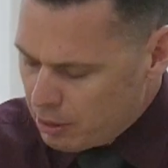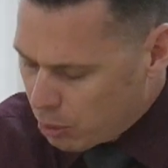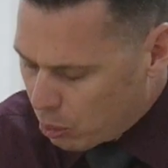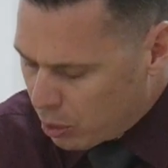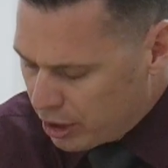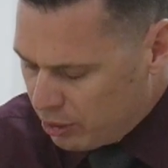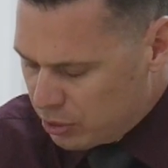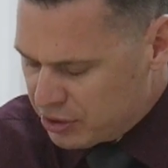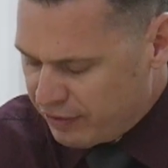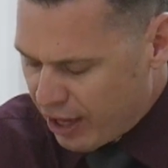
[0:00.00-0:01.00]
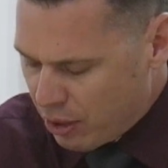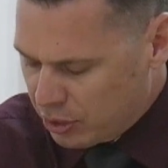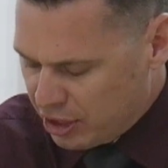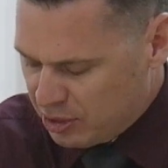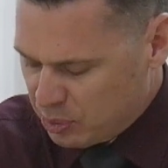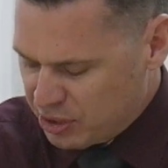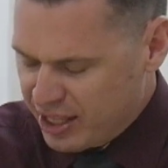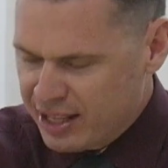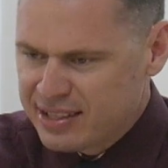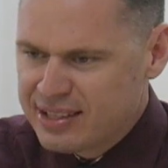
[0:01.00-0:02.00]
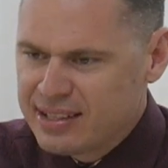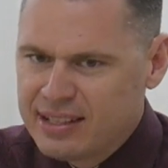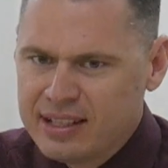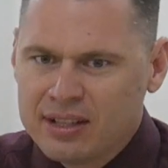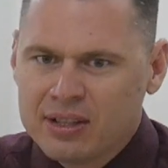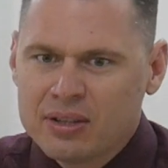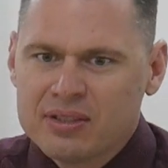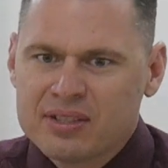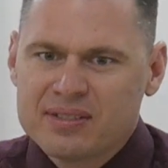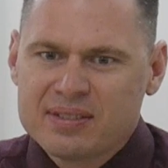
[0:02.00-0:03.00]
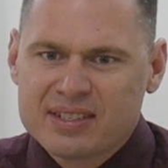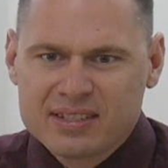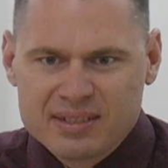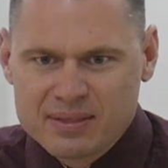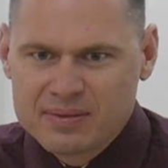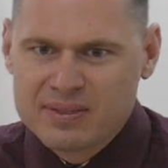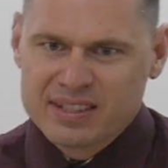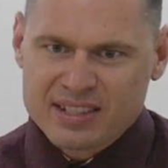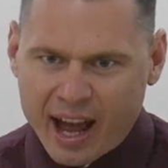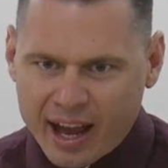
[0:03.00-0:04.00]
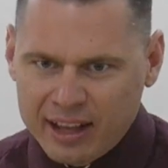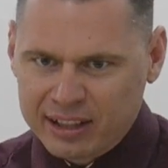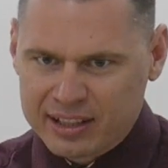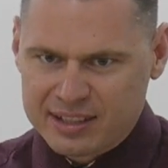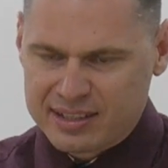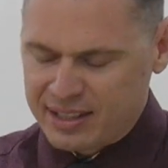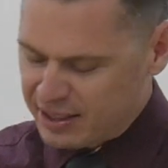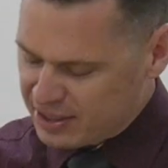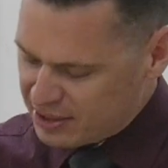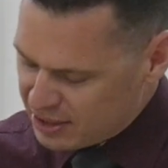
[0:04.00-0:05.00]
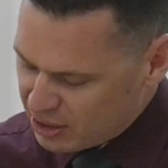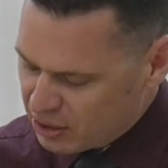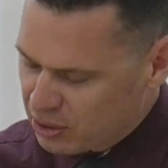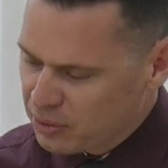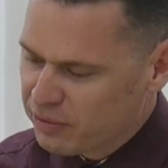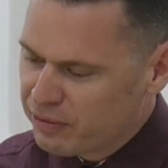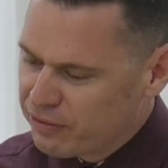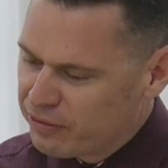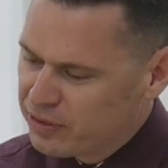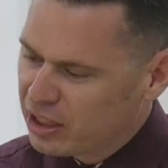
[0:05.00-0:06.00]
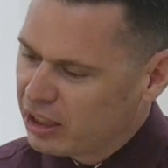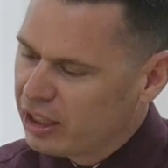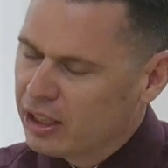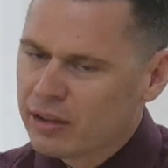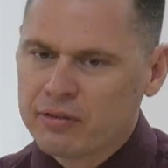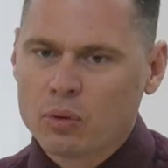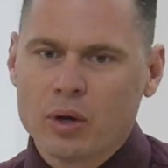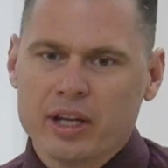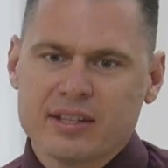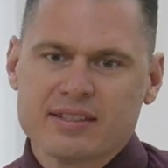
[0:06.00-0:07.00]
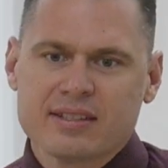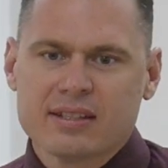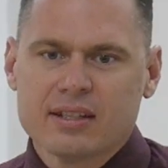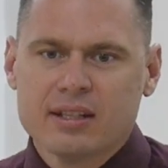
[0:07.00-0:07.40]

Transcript: But what he was found in was that still silence, that still clear voice